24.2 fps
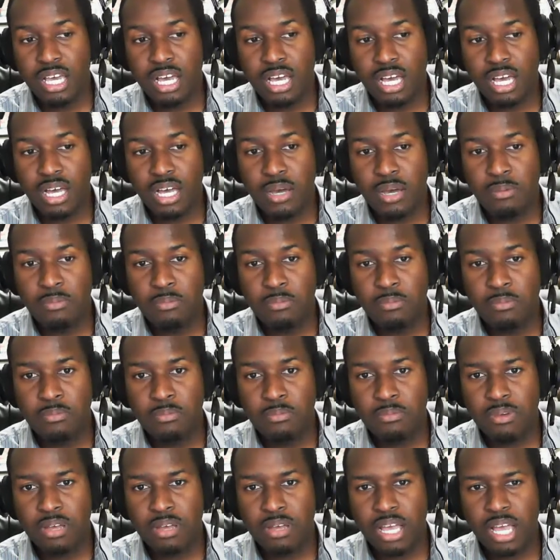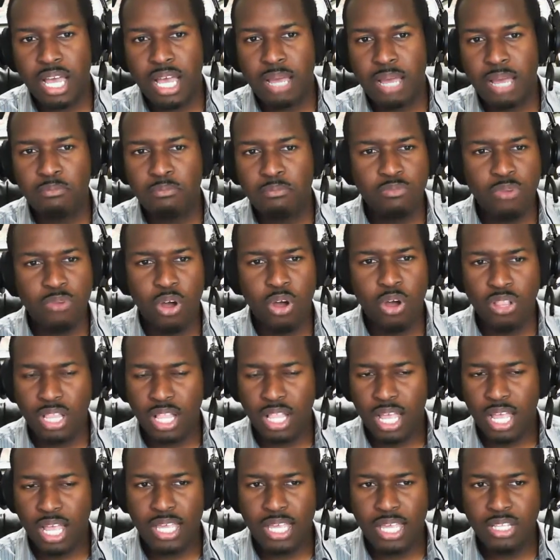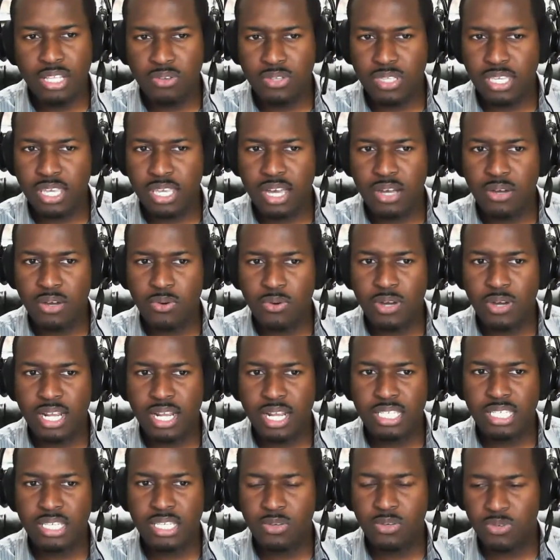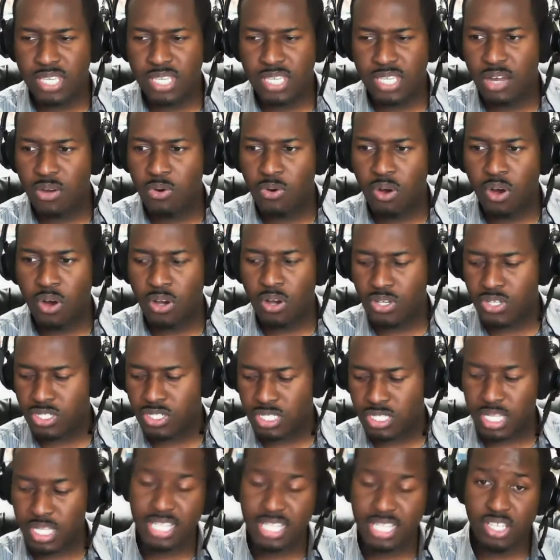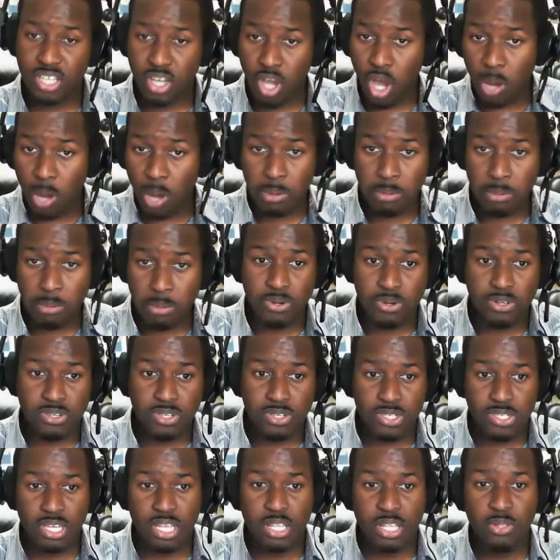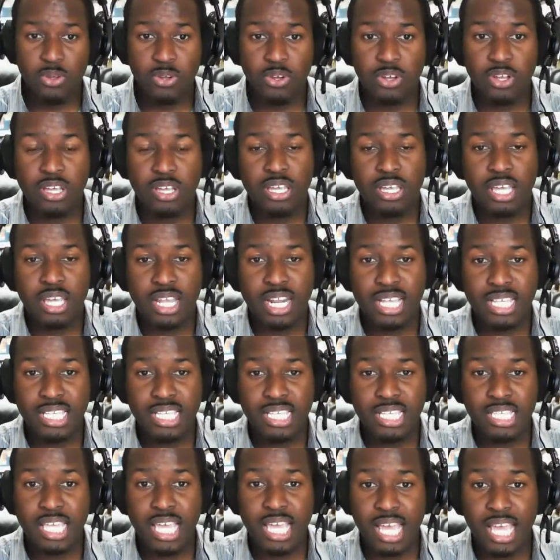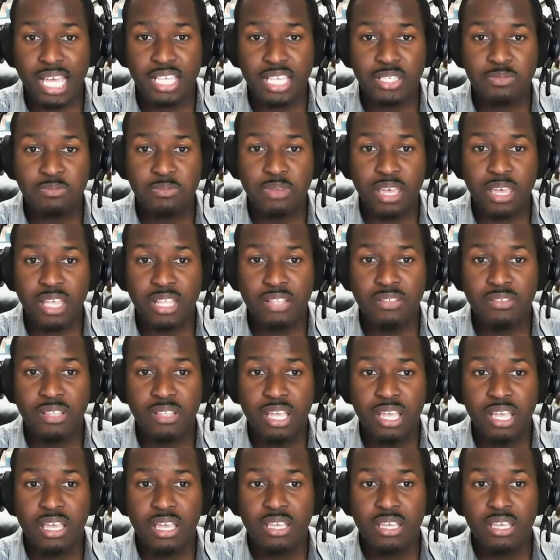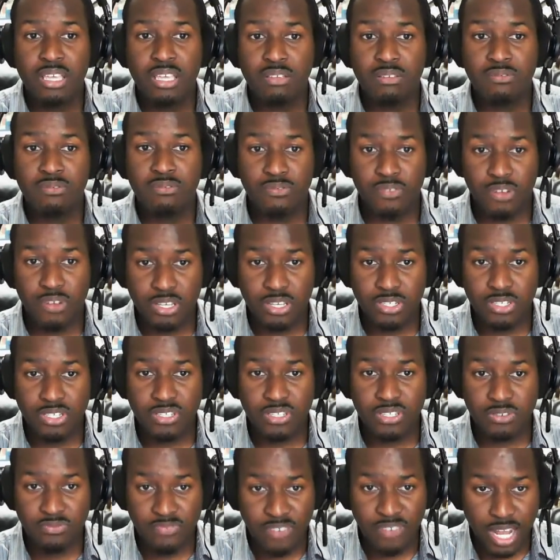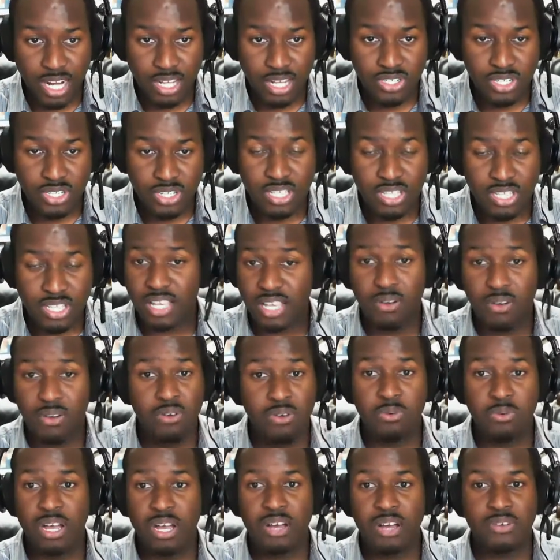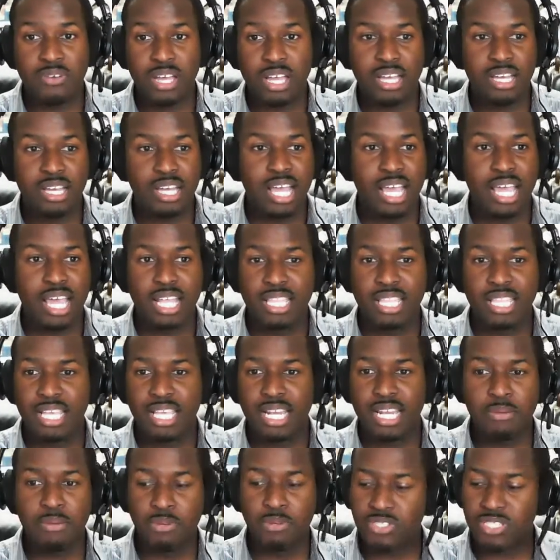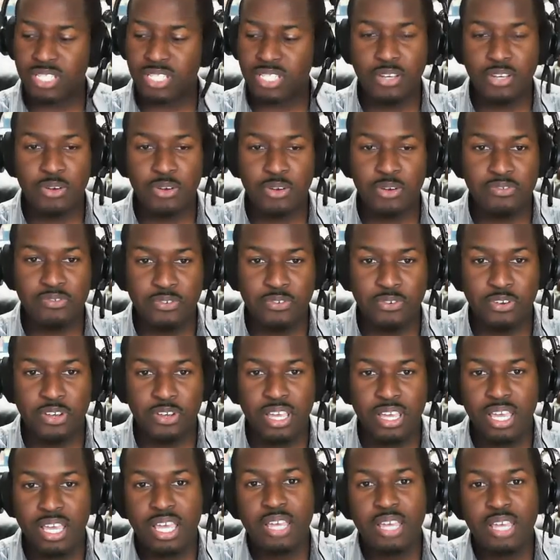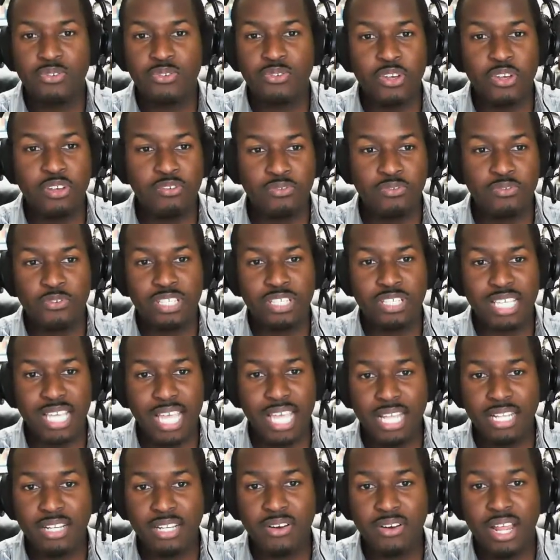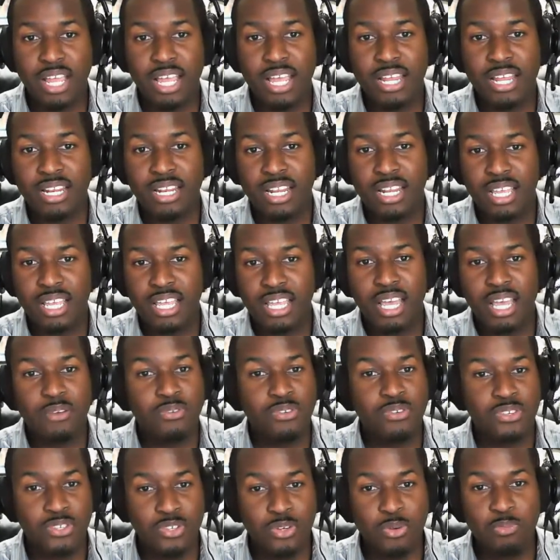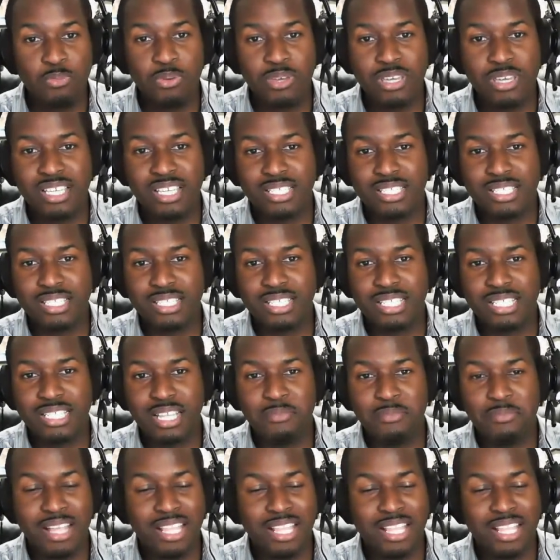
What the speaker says: um I'm online on Yahoo and I see Yahoo auctions and I see comic books. I look and I see X-Men versus the Vanisher. I was like, oh wow, I had that. How much is that going for? It was going for 10 grand. I was so pissed, but